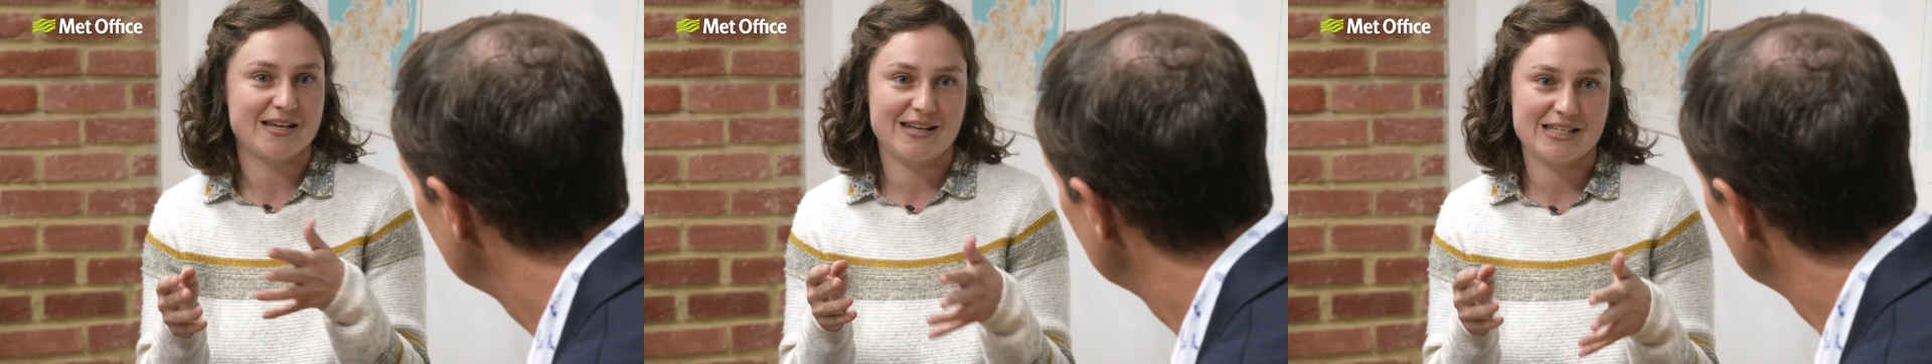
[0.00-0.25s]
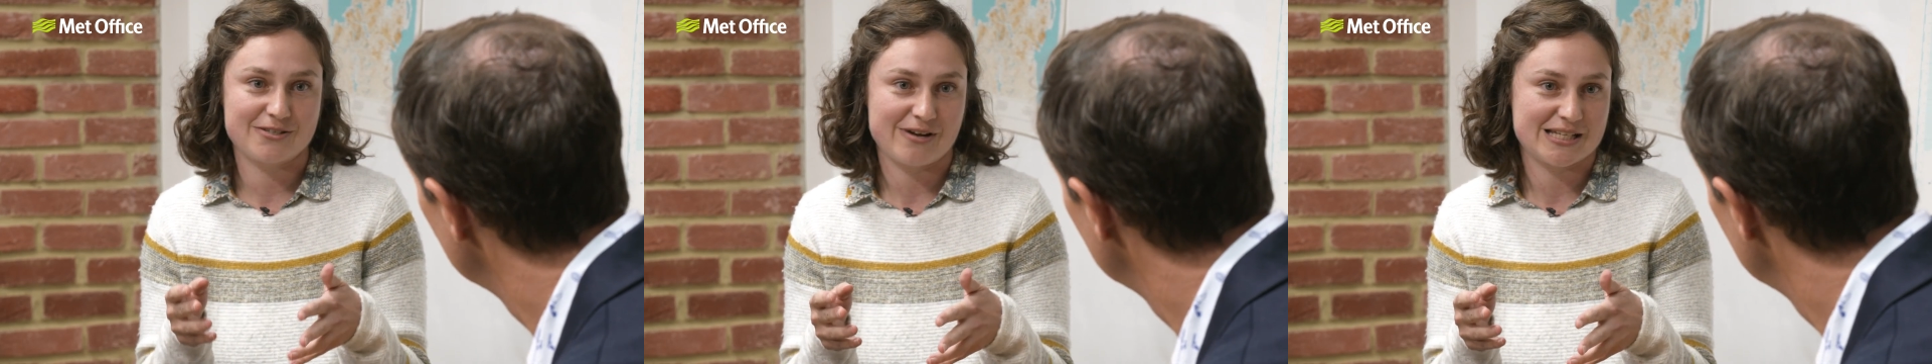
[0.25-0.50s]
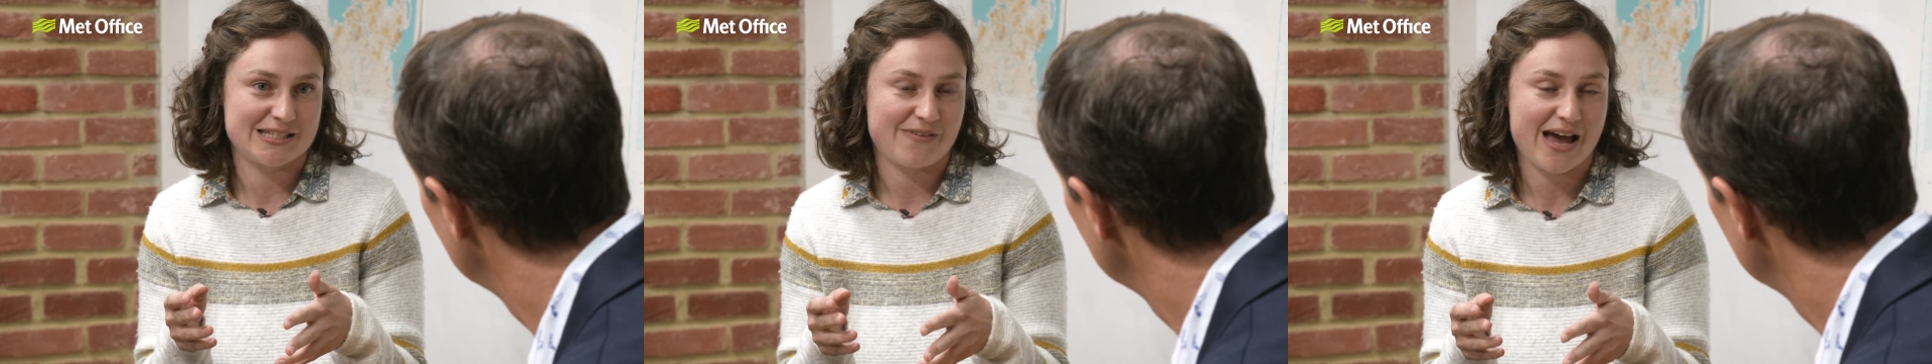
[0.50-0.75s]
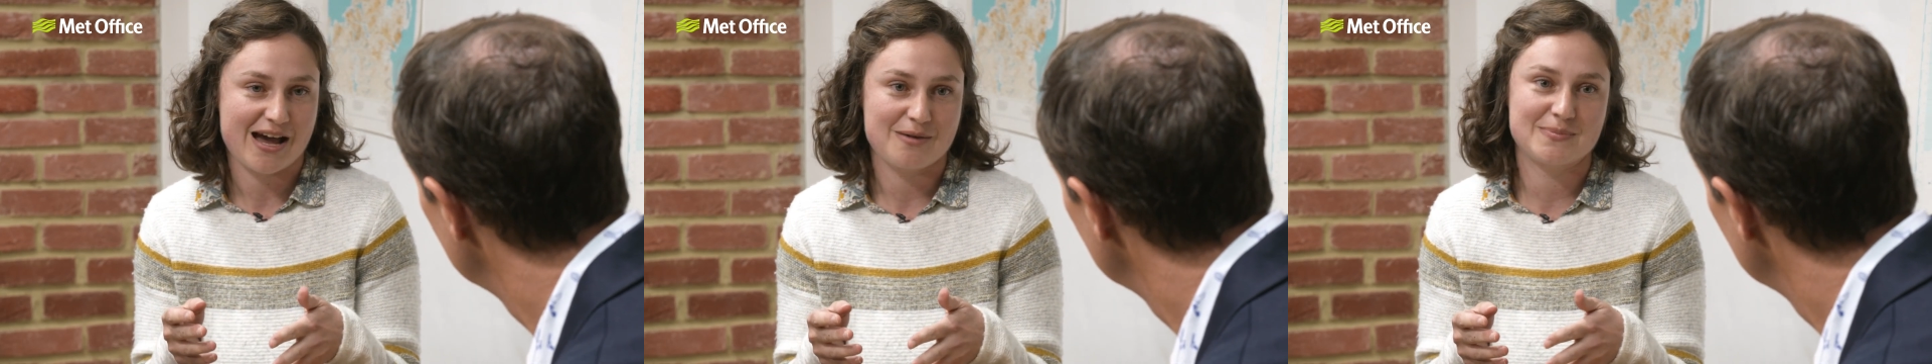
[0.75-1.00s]
and interactive
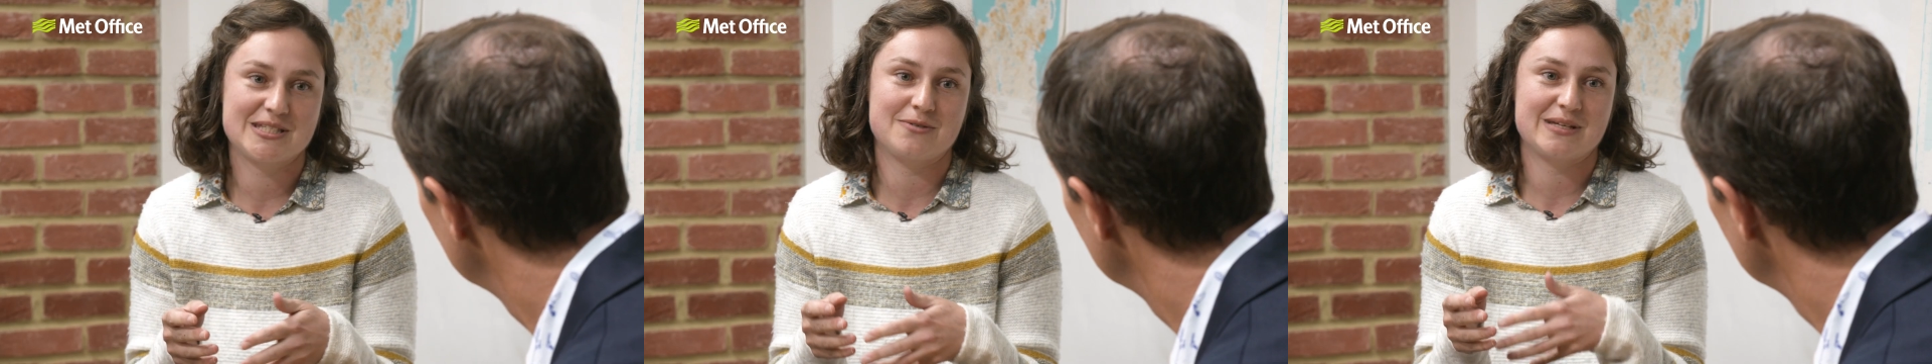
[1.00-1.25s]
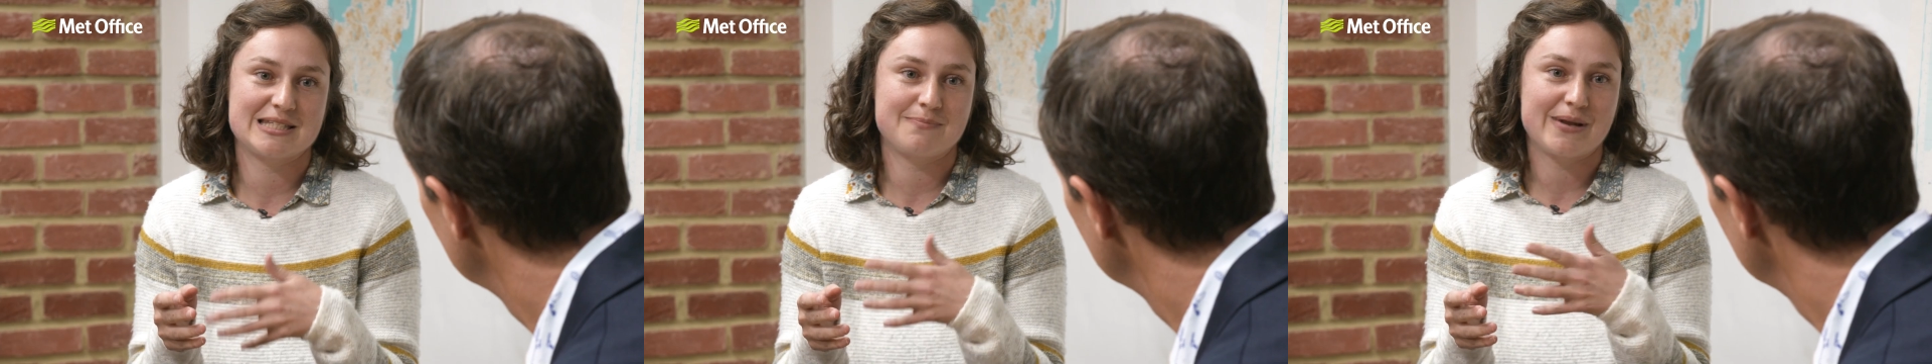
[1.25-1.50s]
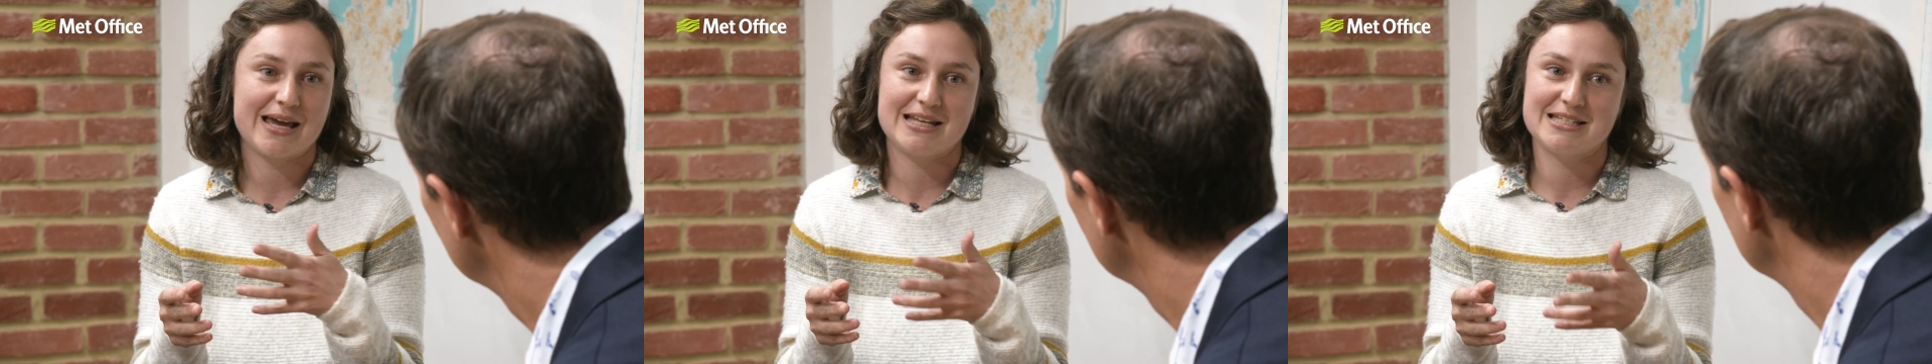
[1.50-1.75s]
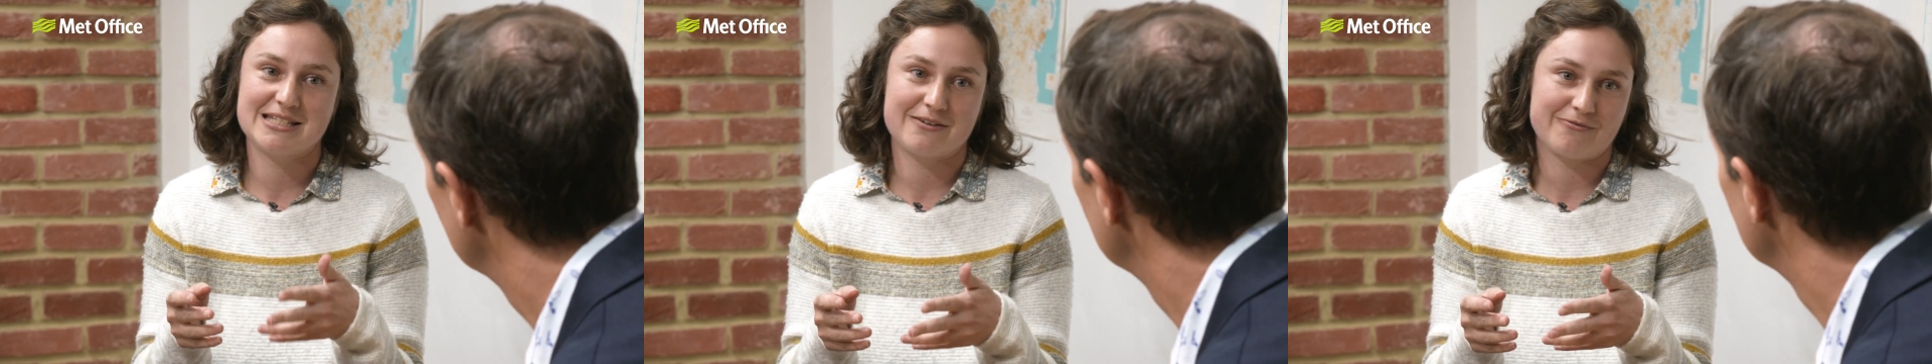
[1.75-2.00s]
apps to
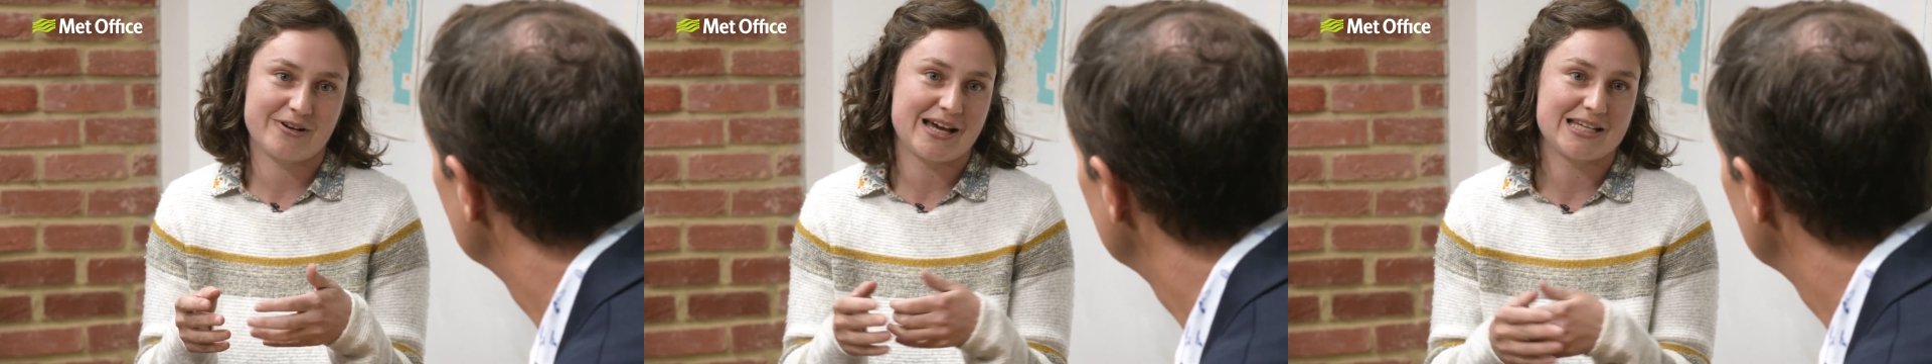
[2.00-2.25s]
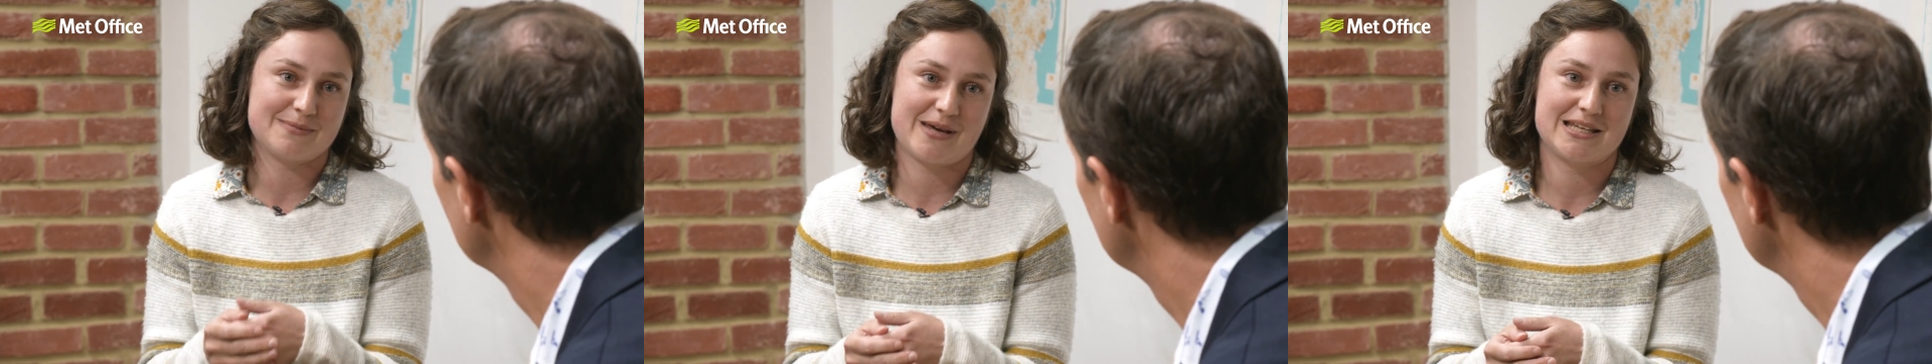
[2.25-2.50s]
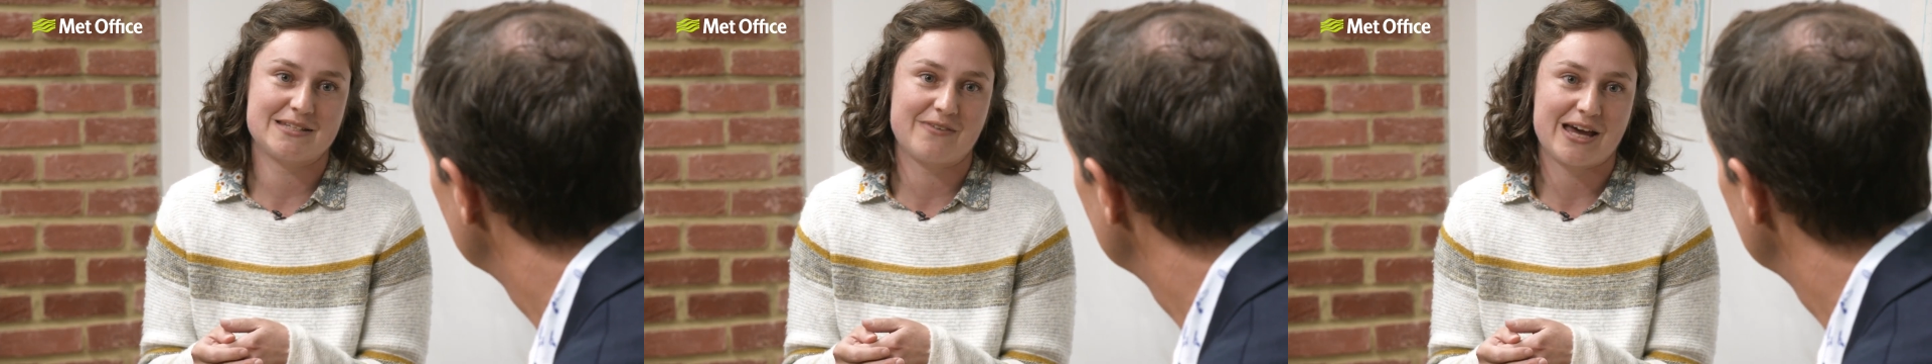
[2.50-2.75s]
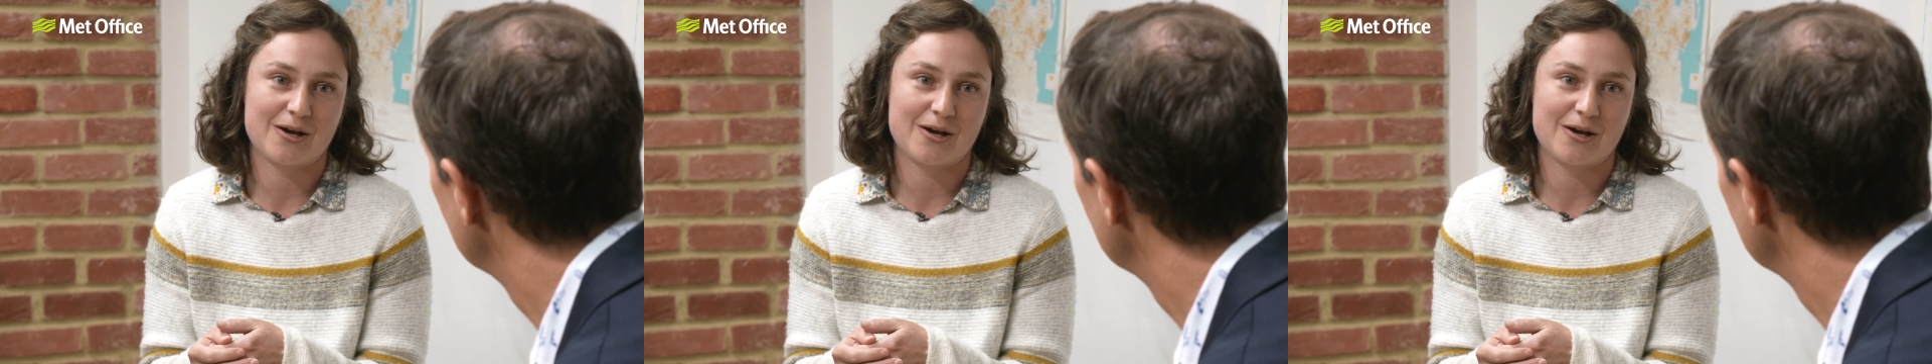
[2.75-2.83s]
explain different aspects of air